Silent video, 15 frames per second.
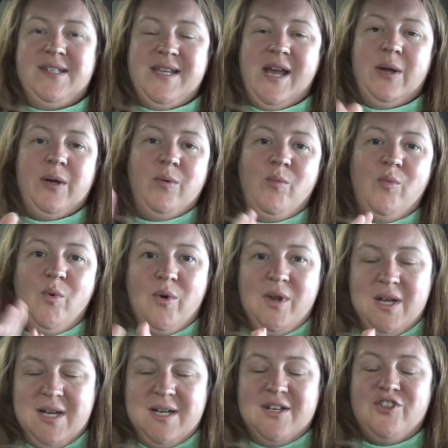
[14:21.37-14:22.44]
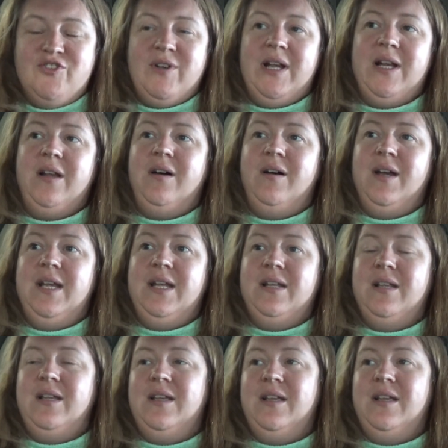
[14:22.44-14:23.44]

down and walking in a straight line,